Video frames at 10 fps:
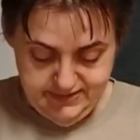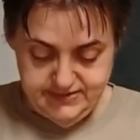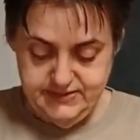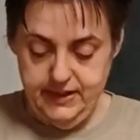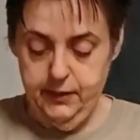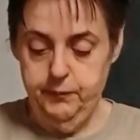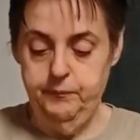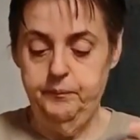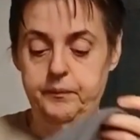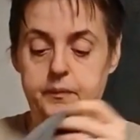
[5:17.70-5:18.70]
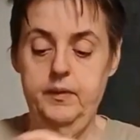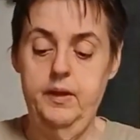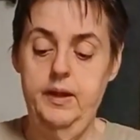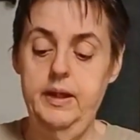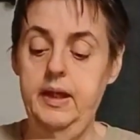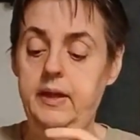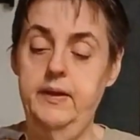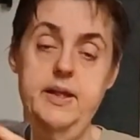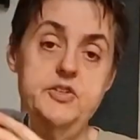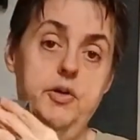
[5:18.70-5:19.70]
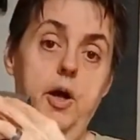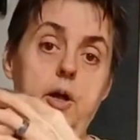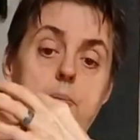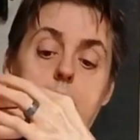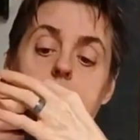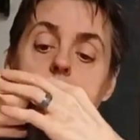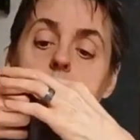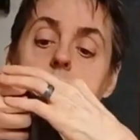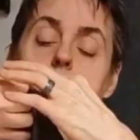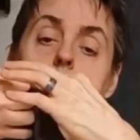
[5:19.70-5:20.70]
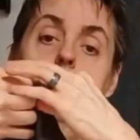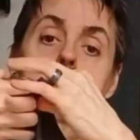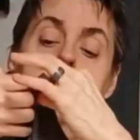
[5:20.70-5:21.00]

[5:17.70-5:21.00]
So, again, these are on Bonfire.